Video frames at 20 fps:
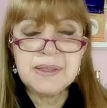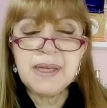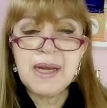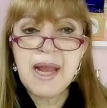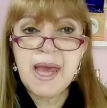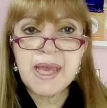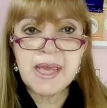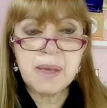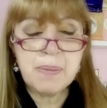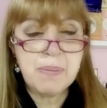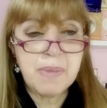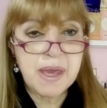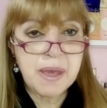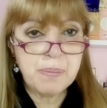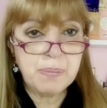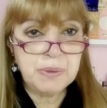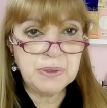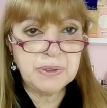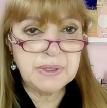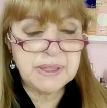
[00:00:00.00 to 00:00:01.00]
like
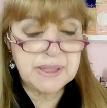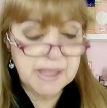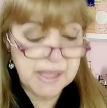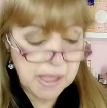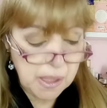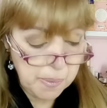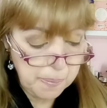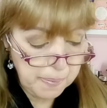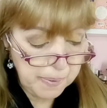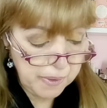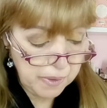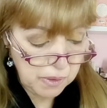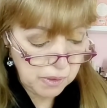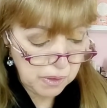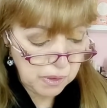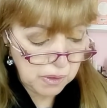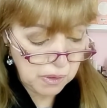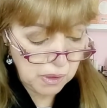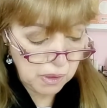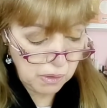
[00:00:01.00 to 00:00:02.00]
maple syrup,
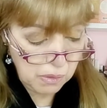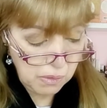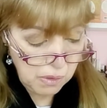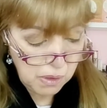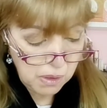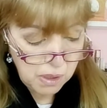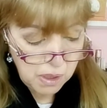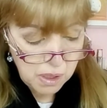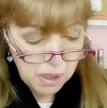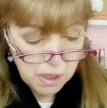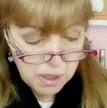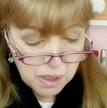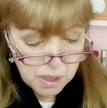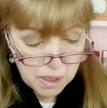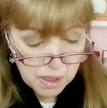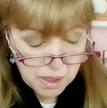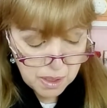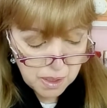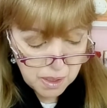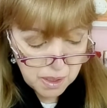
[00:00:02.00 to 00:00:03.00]

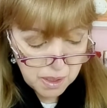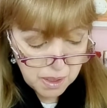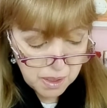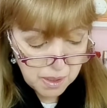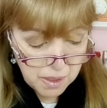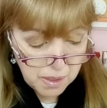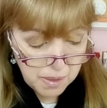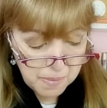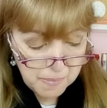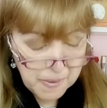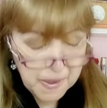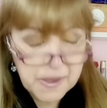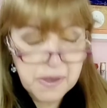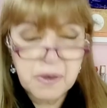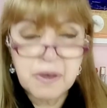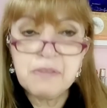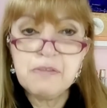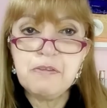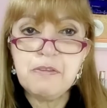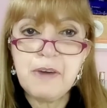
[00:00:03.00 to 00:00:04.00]
and
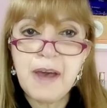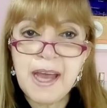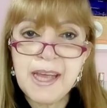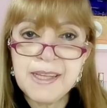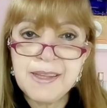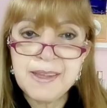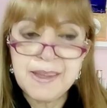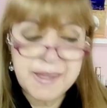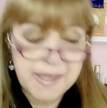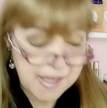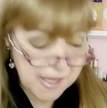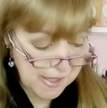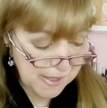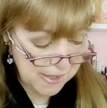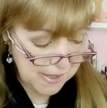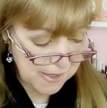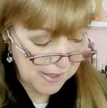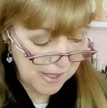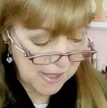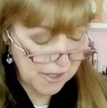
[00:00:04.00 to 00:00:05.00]
you can find
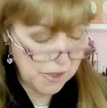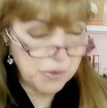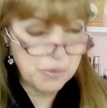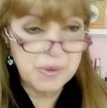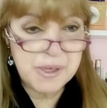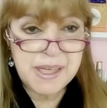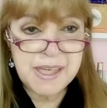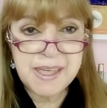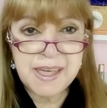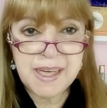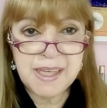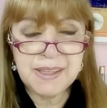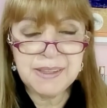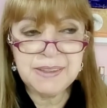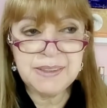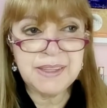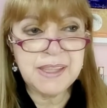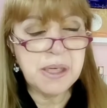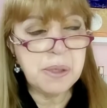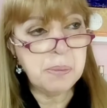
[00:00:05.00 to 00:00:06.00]
this
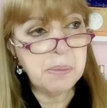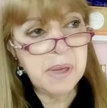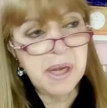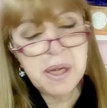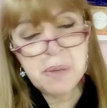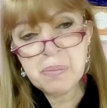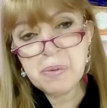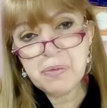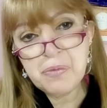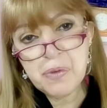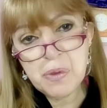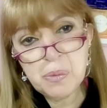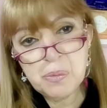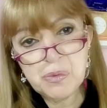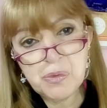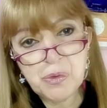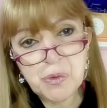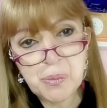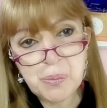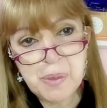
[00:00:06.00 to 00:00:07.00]
ingredient in many
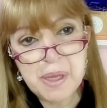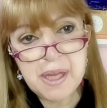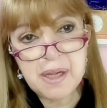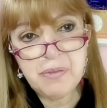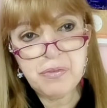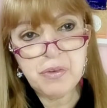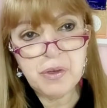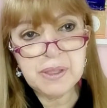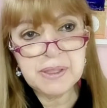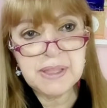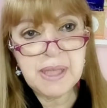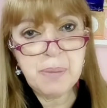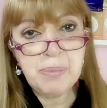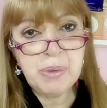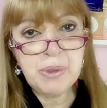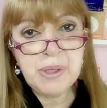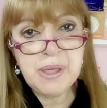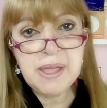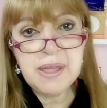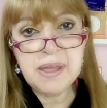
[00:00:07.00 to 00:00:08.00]
perfumes for men. For
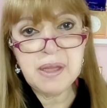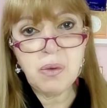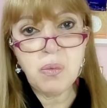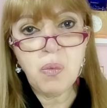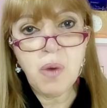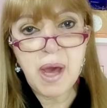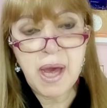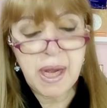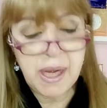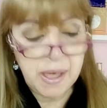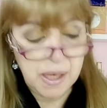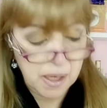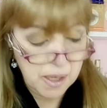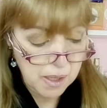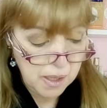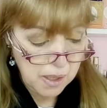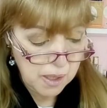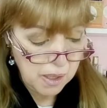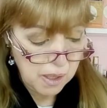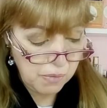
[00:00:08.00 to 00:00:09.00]
example, in the one
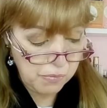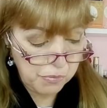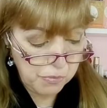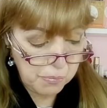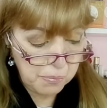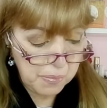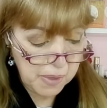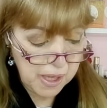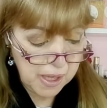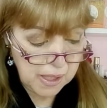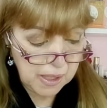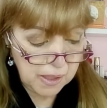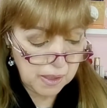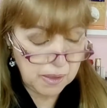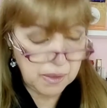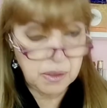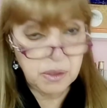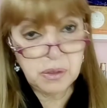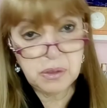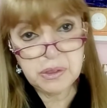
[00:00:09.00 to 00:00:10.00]
for men,
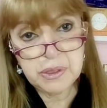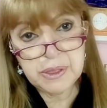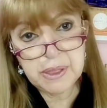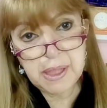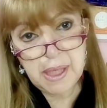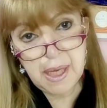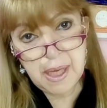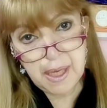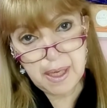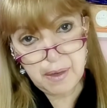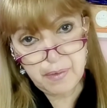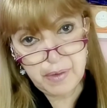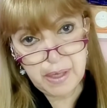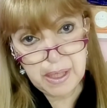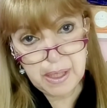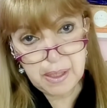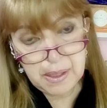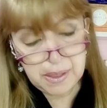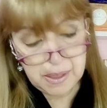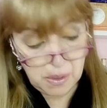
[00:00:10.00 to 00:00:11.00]
Dolce &
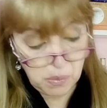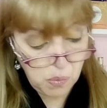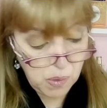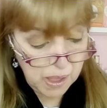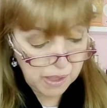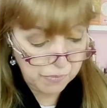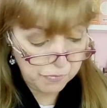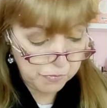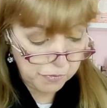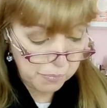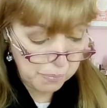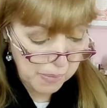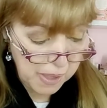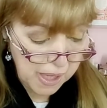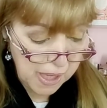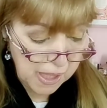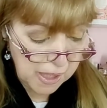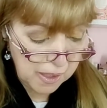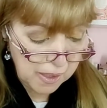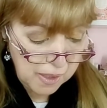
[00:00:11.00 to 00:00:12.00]
Gabbana, the one for
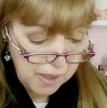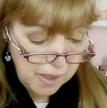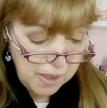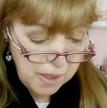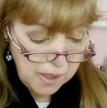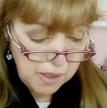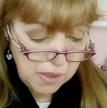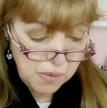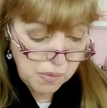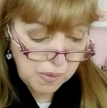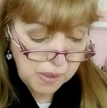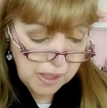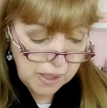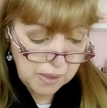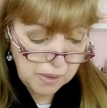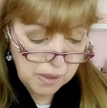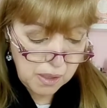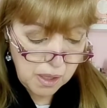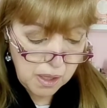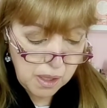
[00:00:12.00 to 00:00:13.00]
men, you
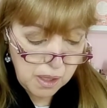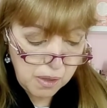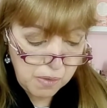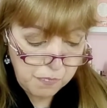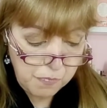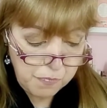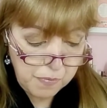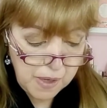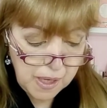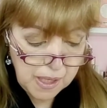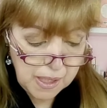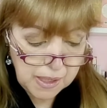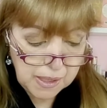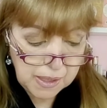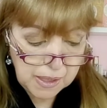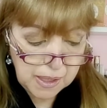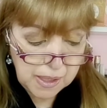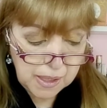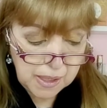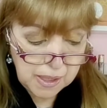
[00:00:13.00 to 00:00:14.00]
can
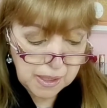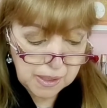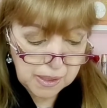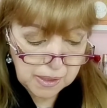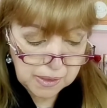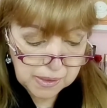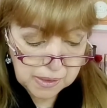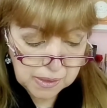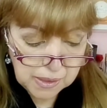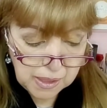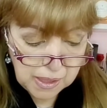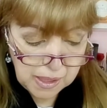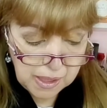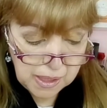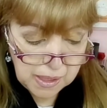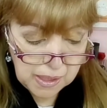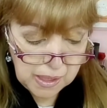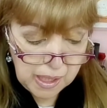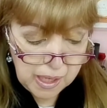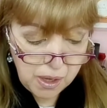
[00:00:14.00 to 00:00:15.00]
find it
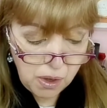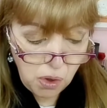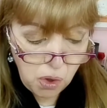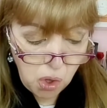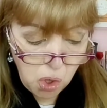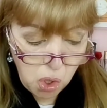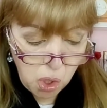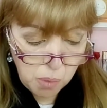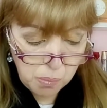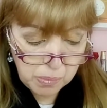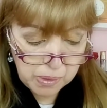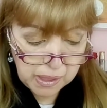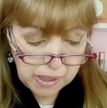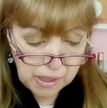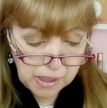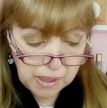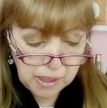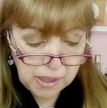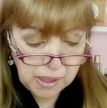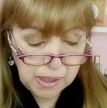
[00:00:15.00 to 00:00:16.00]
in L'Homme,
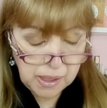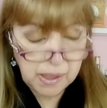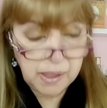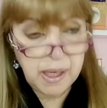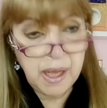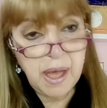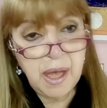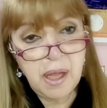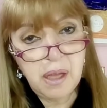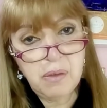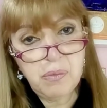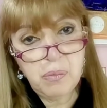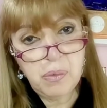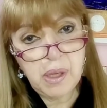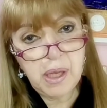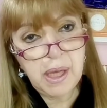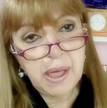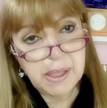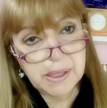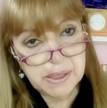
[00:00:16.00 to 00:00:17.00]

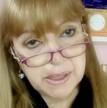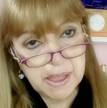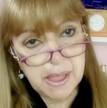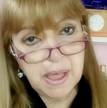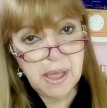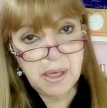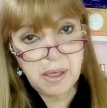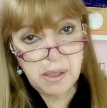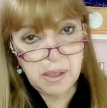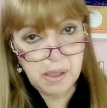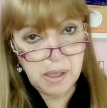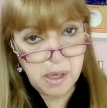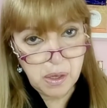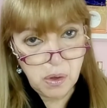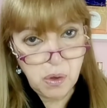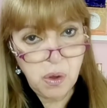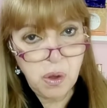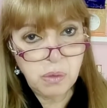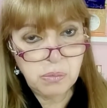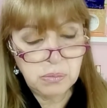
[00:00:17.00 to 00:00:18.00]
Ideal
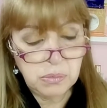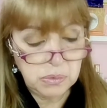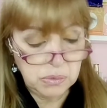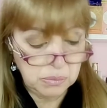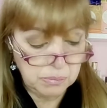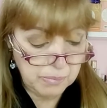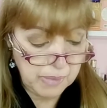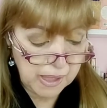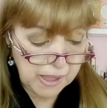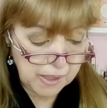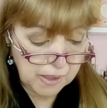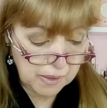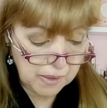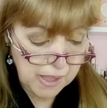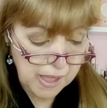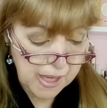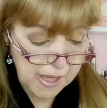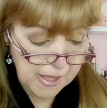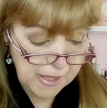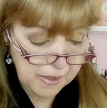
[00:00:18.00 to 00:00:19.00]
L'Homme by
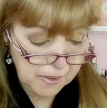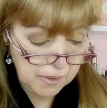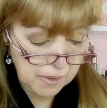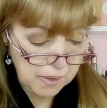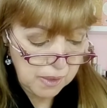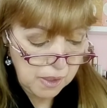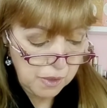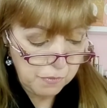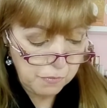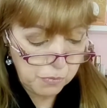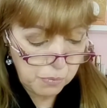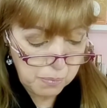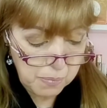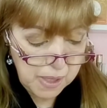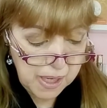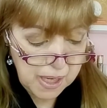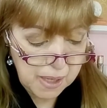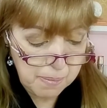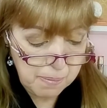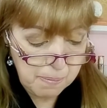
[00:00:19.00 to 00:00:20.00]
Guerlain for
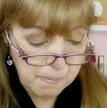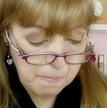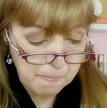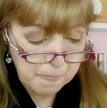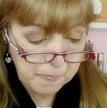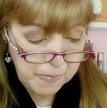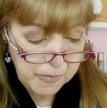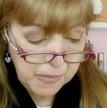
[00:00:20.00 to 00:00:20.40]
men,